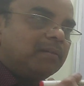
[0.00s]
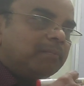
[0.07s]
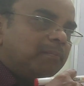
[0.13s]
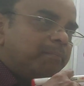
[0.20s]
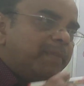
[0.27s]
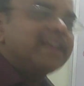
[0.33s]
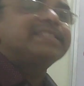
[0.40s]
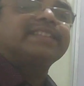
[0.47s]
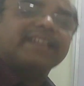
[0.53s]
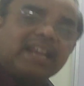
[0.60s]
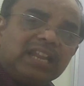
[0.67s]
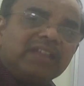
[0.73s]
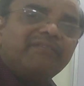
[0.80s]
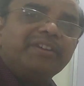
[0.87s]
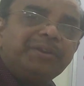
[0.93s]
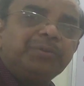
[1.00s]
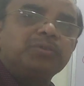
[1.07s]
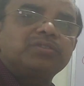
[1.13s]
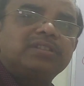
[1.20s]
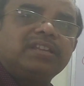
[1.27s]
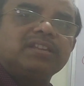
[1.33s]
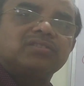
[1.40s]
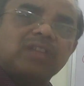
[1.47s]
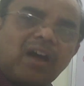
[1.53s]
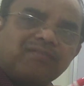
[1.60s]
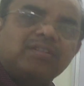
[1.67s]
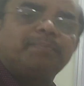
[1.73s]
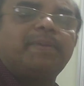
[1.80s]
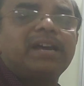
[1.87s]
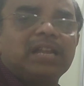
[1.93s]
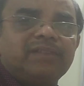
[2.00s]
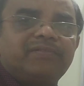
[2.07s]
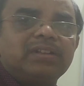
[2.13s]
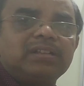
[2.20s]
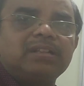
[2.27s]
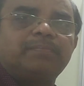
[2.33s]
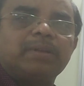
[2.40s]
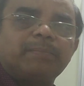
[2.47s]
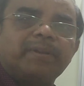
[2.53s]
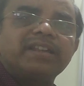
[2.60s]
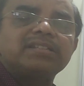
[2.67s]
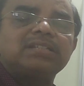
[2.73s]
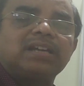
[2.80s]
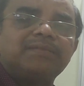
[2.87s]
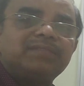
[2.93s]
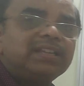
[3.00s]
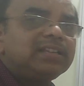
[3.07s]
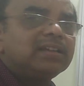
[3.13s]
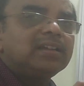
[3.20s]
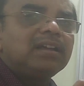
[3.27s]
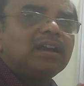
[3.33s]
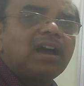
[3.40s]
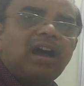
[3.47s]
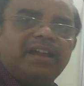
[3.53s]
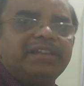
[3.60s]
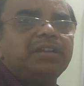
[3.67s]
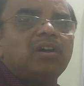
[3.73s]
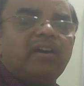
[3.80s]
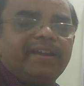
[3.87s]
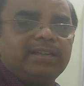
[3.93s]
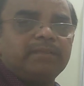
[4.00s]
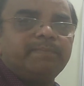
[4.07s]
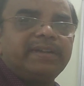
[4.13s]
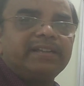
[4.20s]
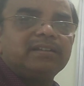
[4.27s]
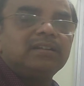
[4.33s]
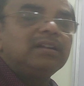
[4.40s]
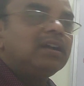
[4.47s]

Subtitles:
Basically, we use the soft paraffin in the preparation of the eye ointment.